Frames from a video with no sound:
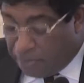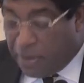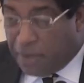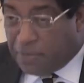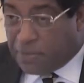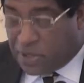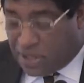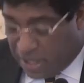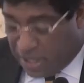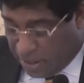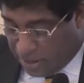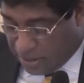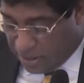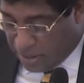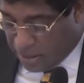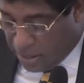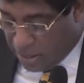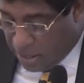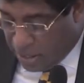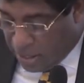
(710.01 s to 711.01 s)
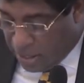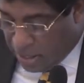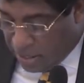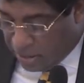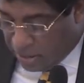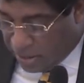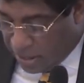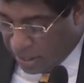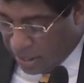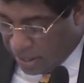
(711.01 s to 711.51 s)
BIMSTEC,
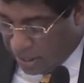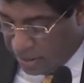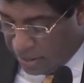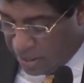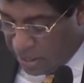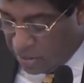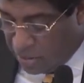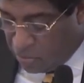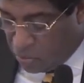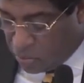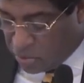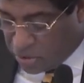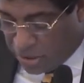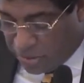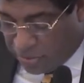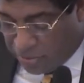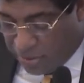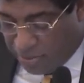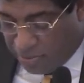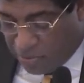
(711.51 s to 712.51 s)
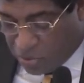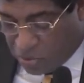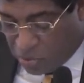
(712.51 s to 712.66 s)
the Indian Ocean Rim